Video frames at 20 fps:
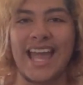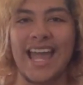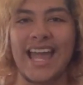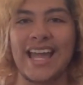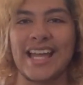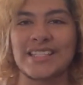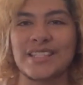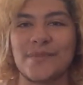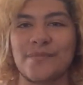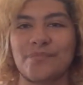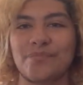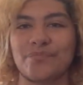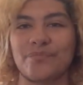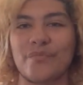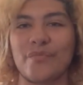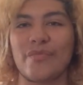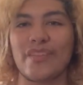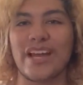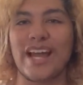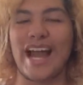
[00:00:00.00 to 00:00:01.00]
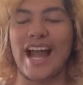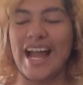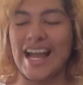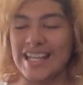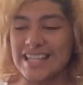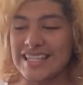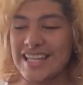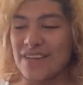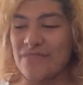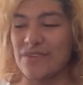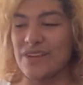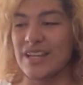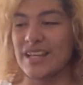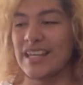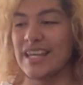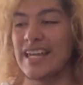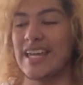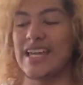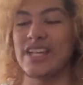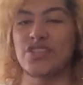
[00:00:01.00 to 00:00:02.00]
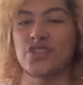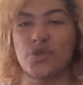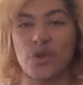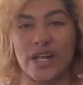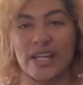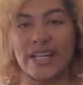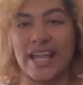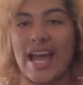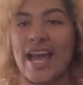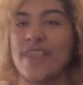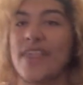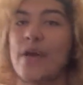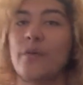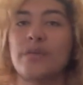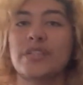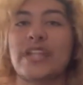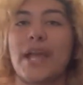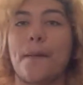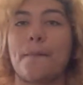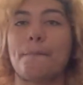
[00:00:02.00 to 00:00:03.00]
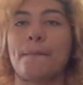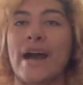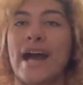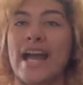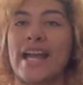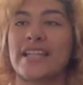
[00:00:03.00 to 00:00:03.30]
And I definitely enjoyed that. That was like